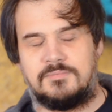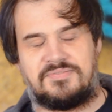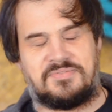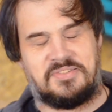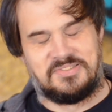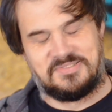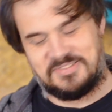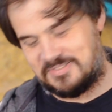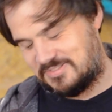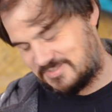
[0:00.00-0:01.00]

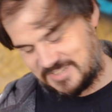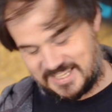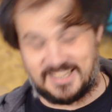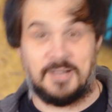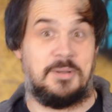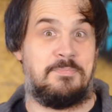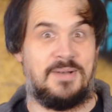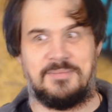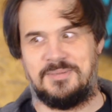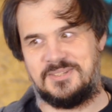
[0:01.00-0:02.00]
I'm in a
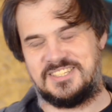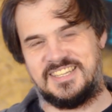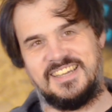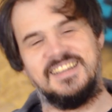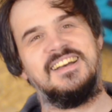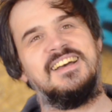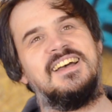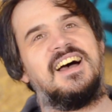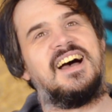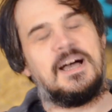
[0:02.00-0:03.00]
bad mood today.
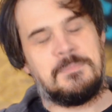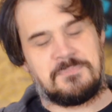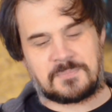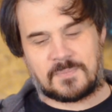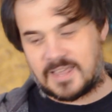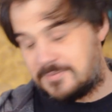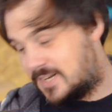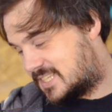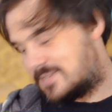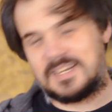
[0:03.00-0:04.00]
If you
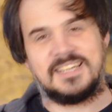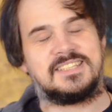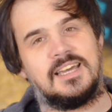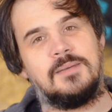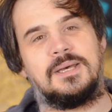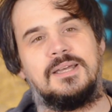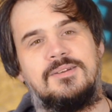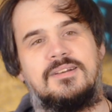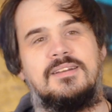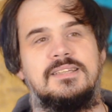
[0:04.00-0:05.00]
like something like saber,
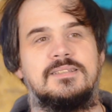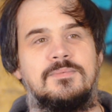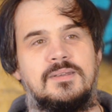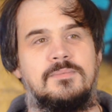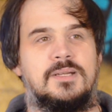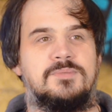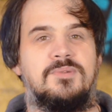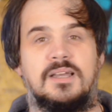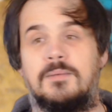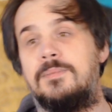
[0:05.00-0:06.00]
you're going to need something much more
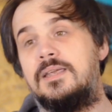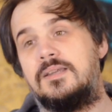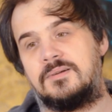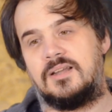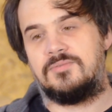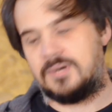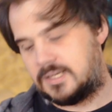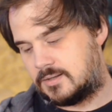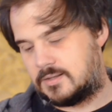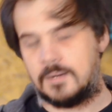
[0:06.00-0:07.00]
like a medium glove, where you've
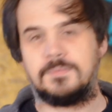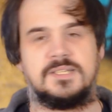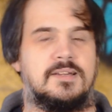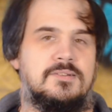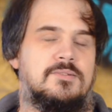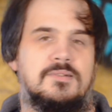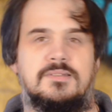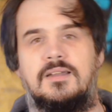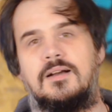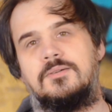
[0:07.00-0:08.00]
got the protection across the
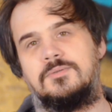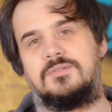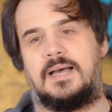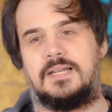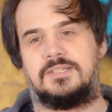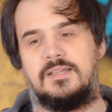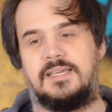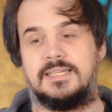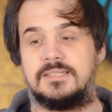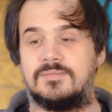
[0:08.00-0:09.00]
knuckles, but actually
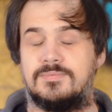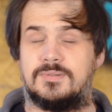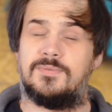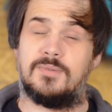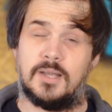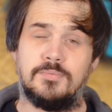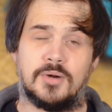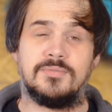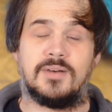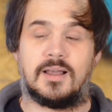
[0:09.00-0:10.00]
it's low
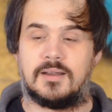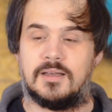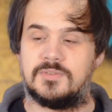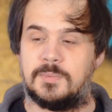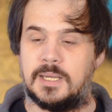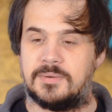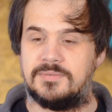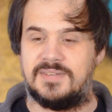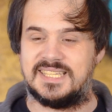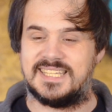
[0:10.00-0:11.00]
profile enough to be able to
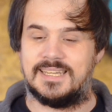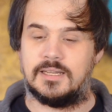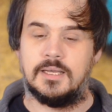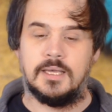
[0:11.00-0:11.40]
fit in.